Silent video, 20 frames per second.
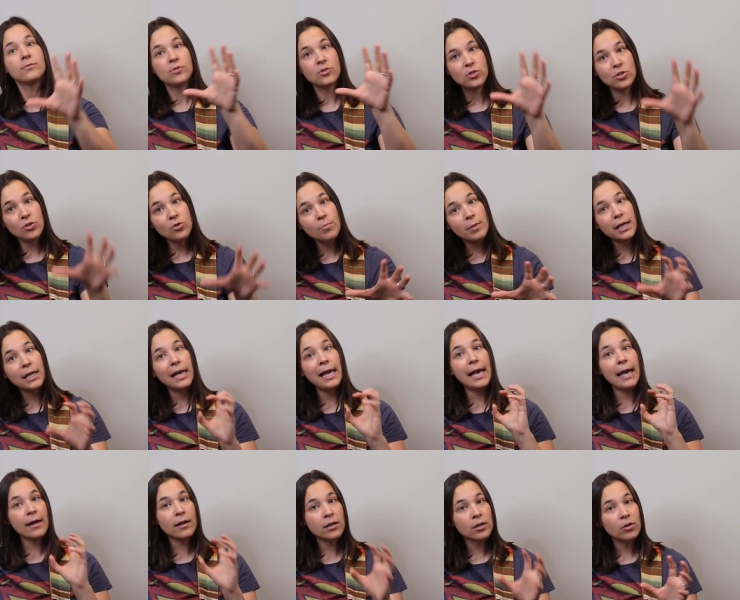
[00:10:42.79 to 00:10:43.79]
two
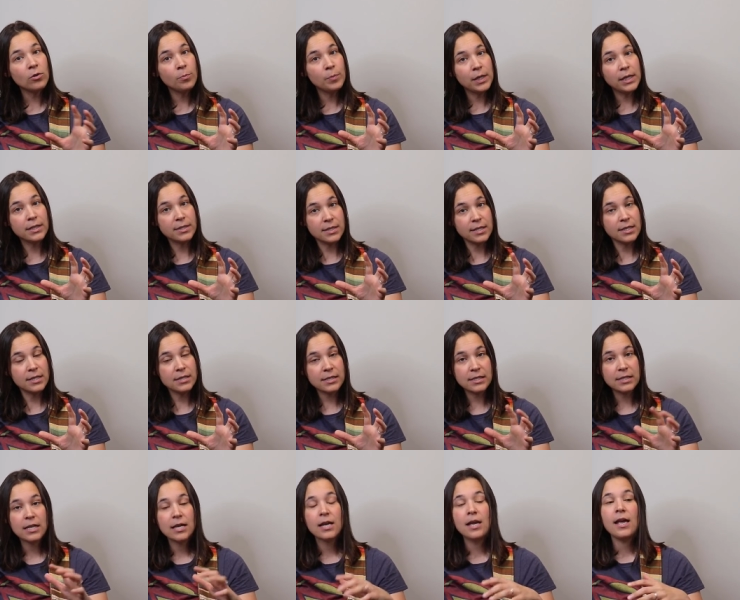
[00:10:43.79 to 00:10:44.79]
mechanical
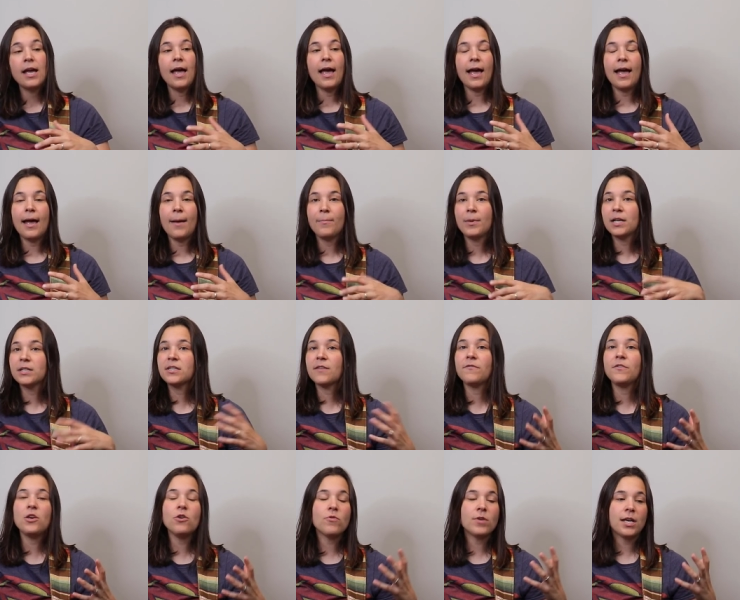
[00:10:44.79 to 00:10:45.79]
pieces. And because
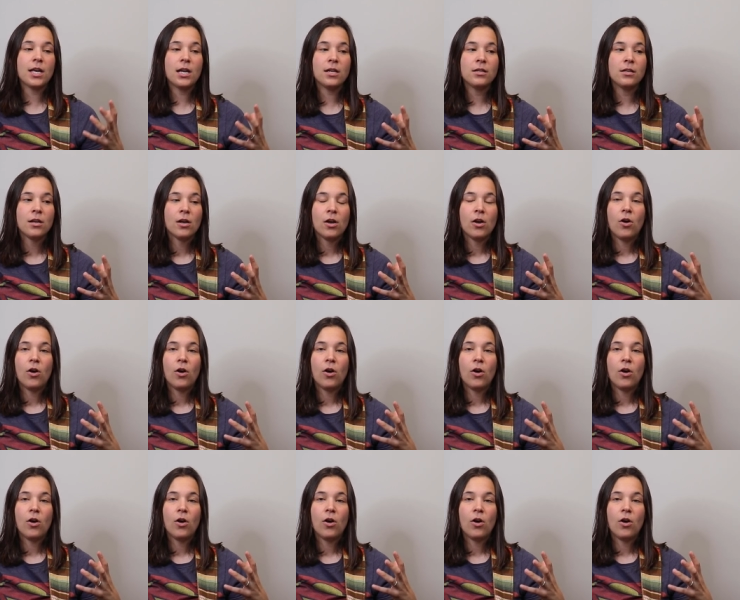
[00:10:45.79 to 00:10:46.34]
if you can